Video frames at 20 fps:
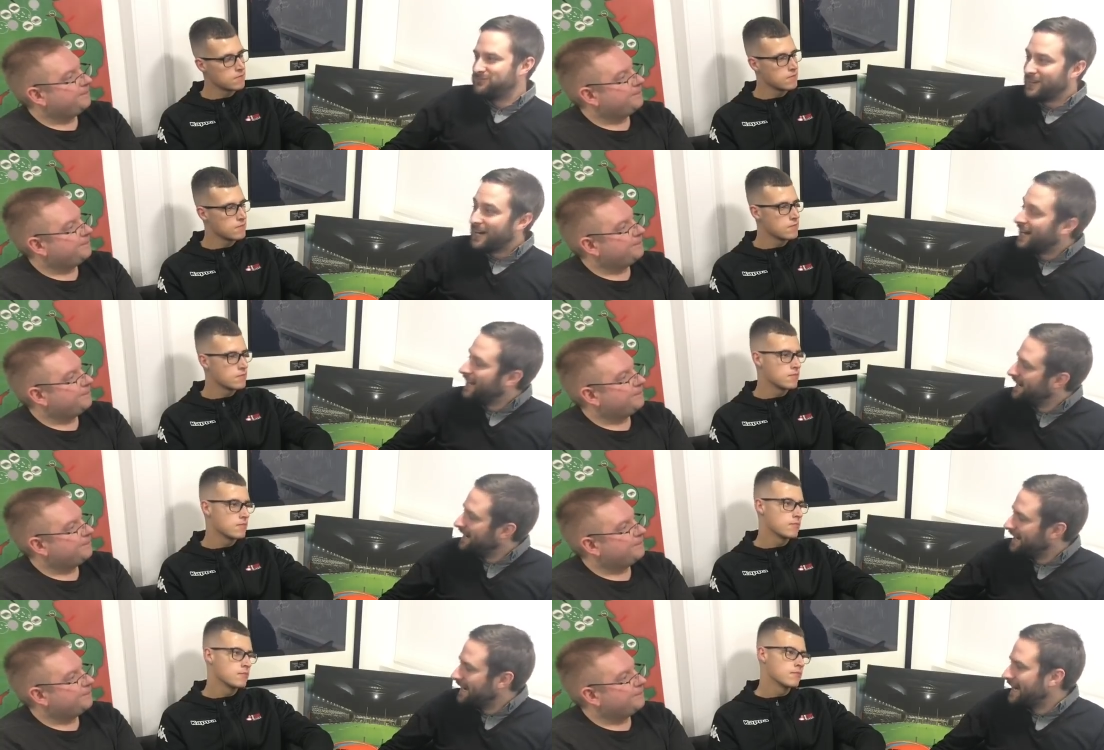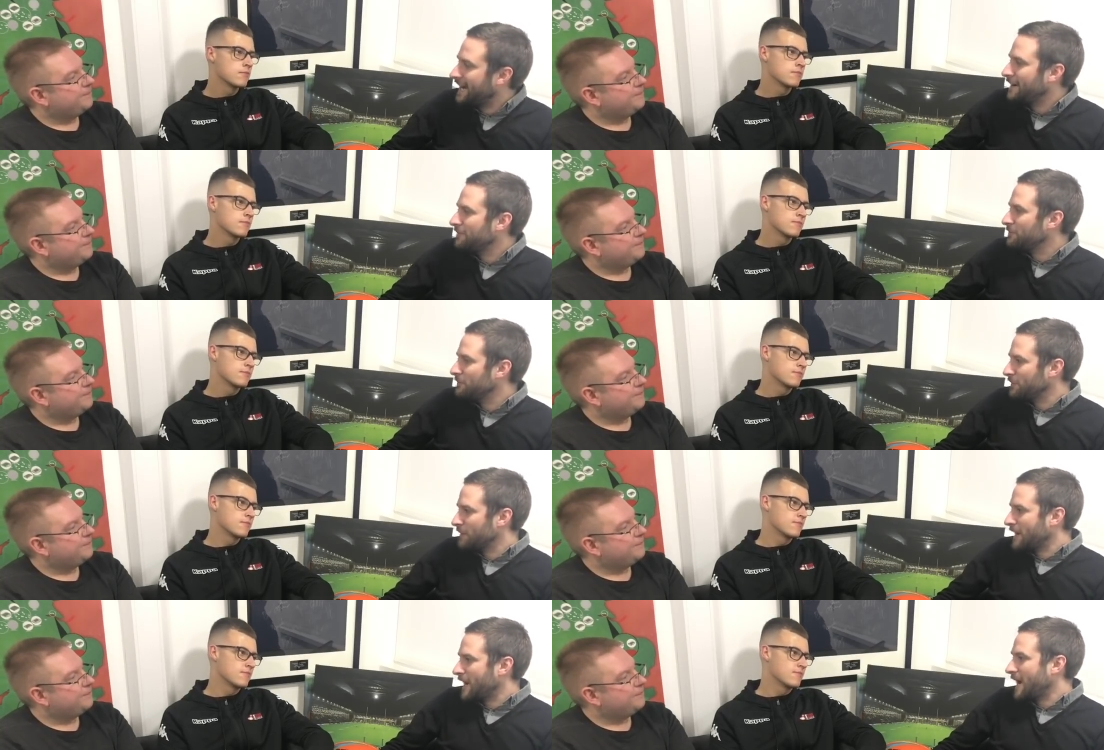Speaker 1: I,
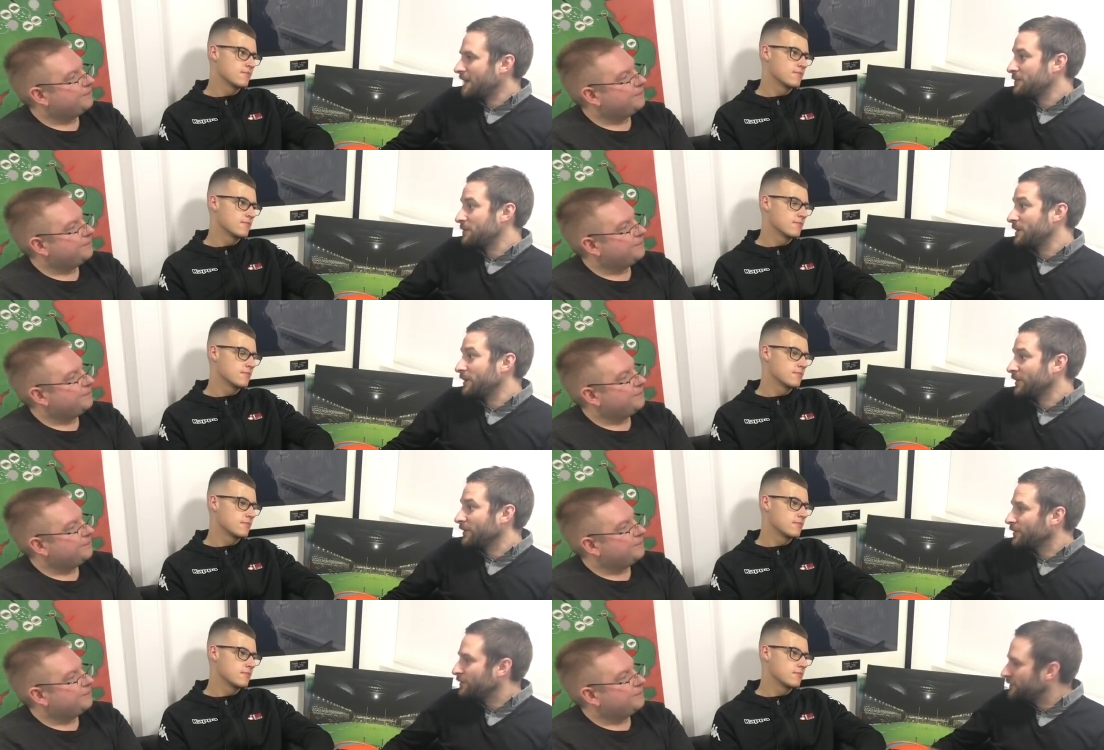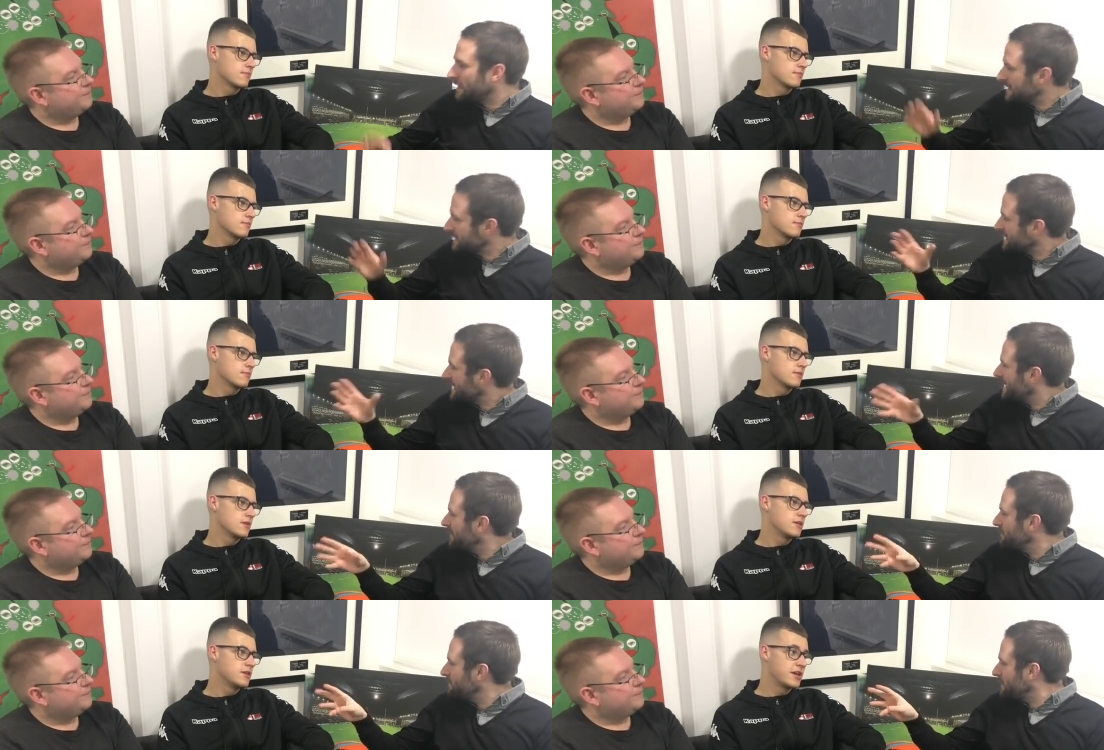am I'm, I'm a bit on the fence.
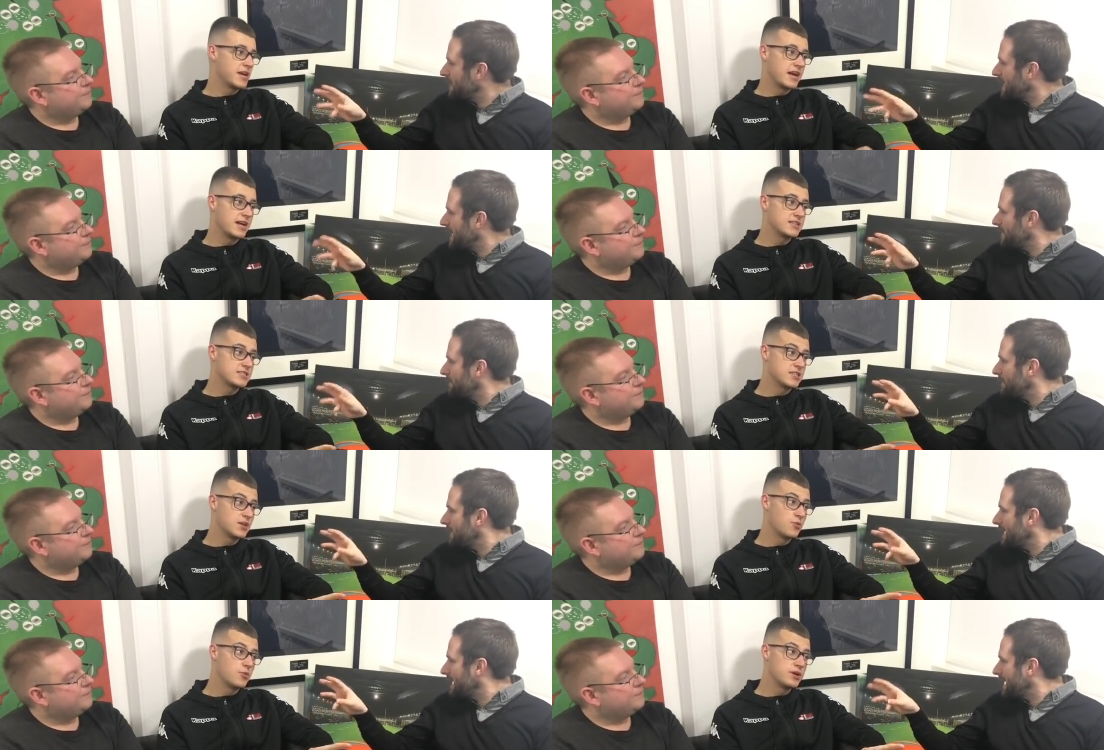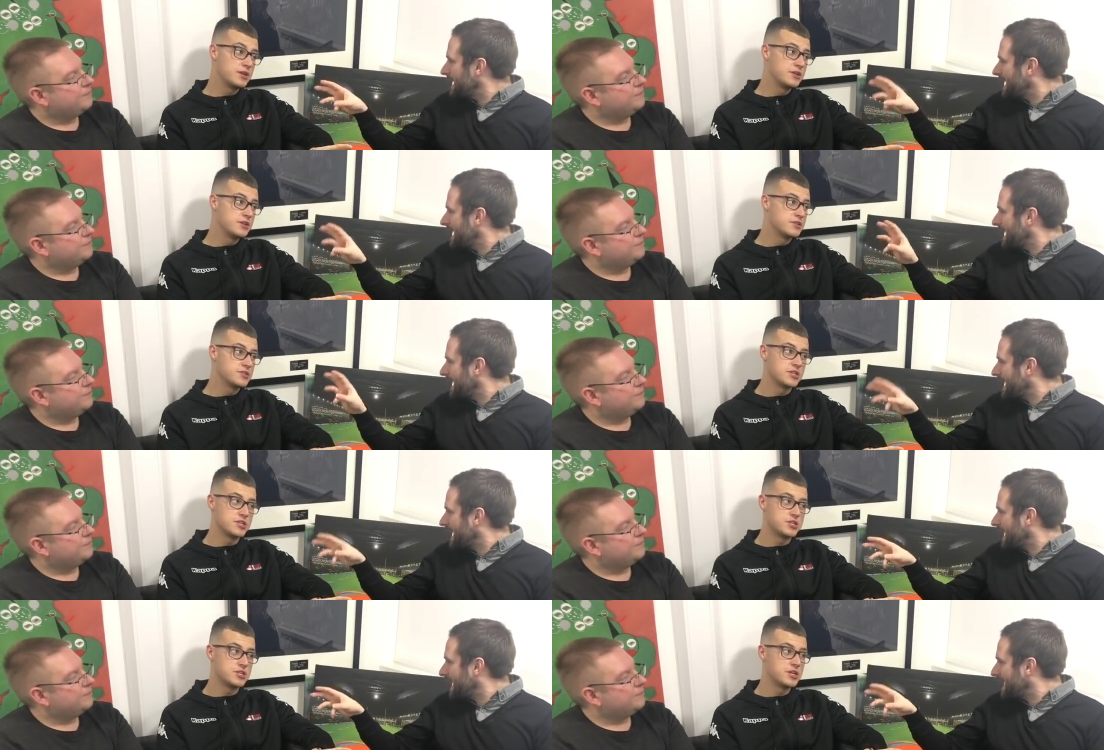I'm, you can't say
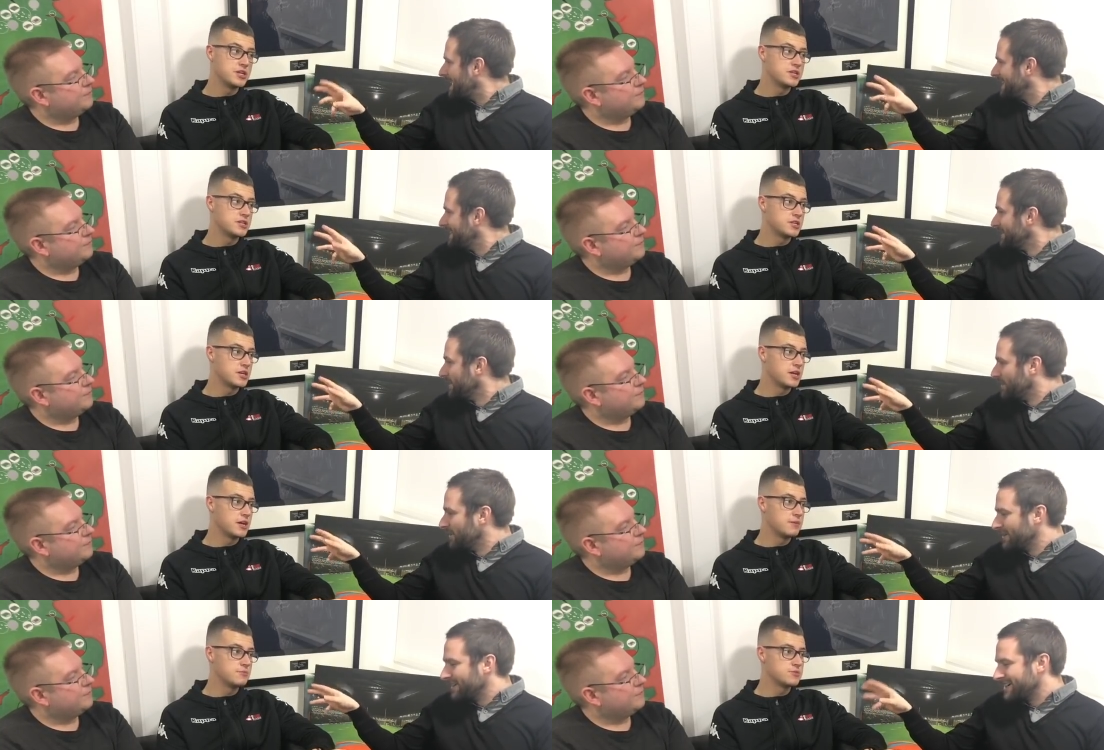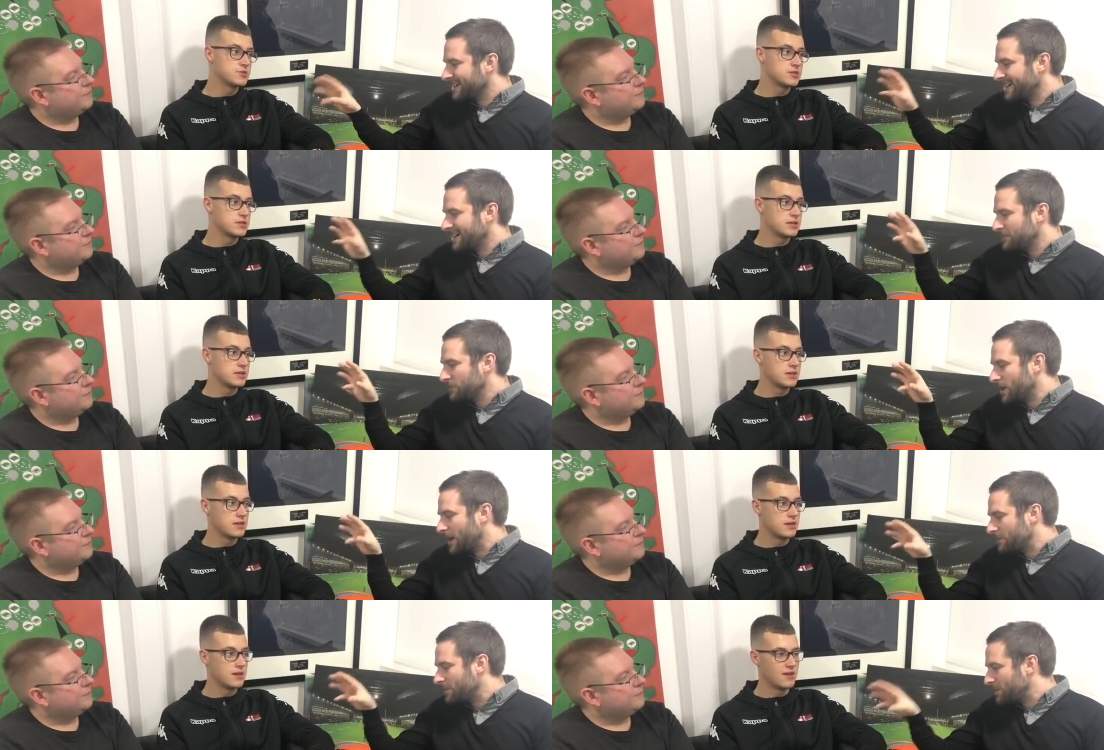witness issue, John. No, I
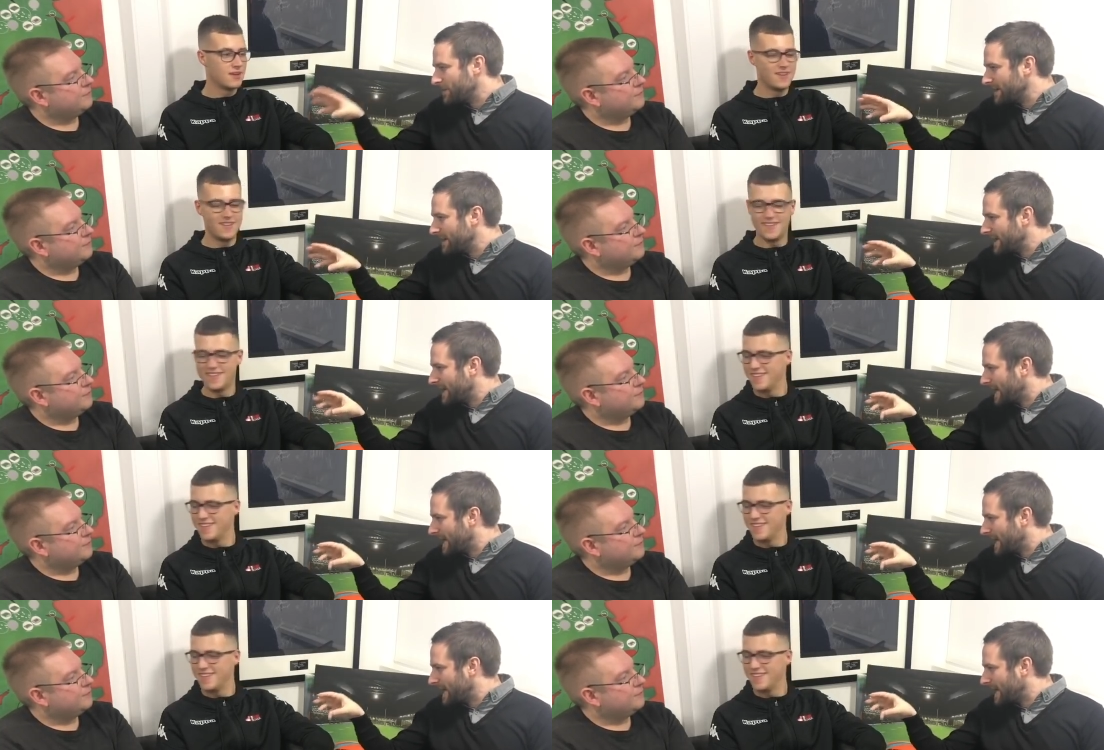can't. But I'm a bit.